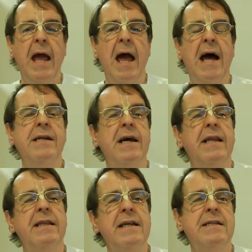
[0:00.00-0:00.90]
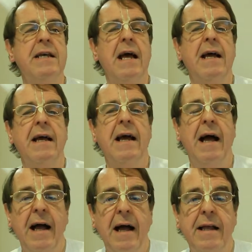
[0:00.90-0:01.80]
And this
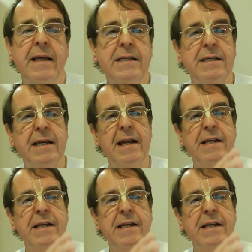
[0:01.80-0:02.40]
kind